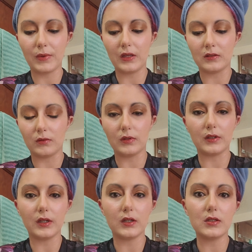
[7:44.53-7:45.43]
but it's a
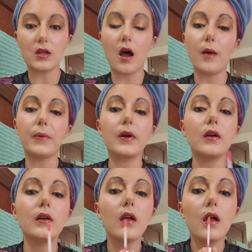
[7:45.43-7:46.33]
really good
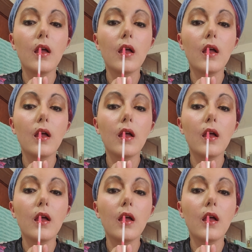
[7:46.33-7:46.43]
topper.